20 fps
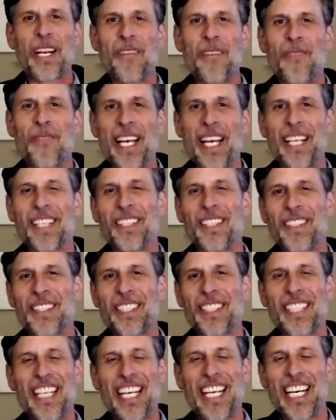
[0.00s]
Michael,
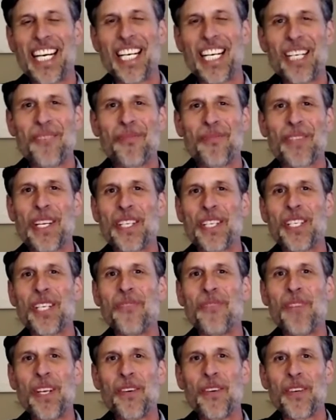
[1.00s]
and uh, pleasure
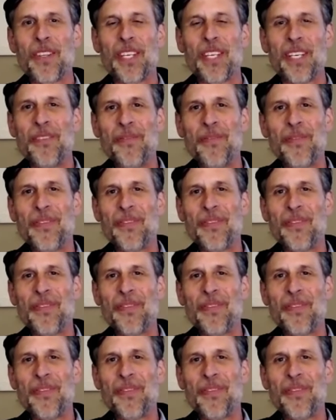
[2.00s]
to be with you.